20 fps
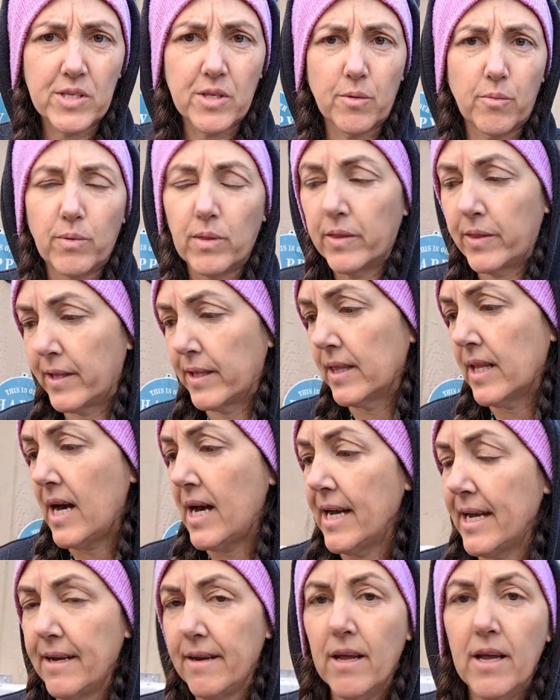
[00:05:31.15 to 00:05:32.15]
The
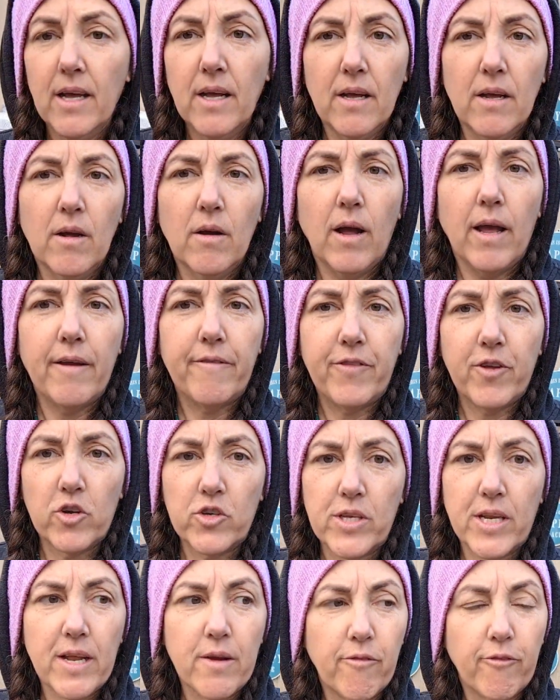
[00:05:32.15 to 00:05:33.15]
line, if
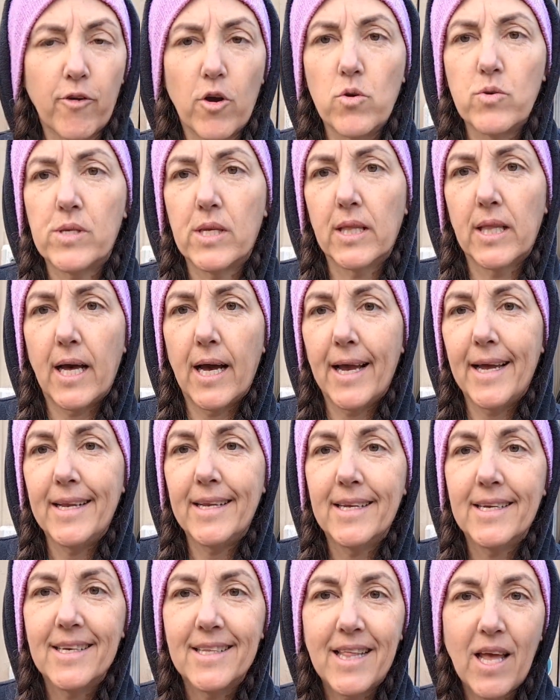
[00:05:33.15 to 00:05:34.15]
there's any frozen
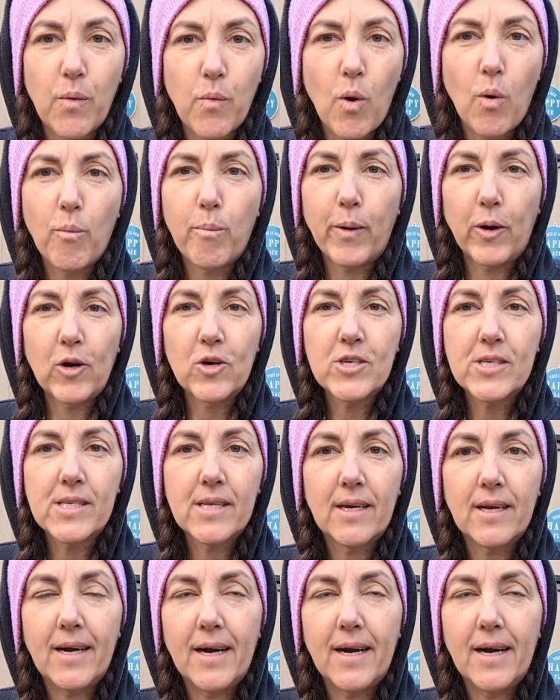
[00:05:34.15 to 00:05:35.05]
line, they won't burst.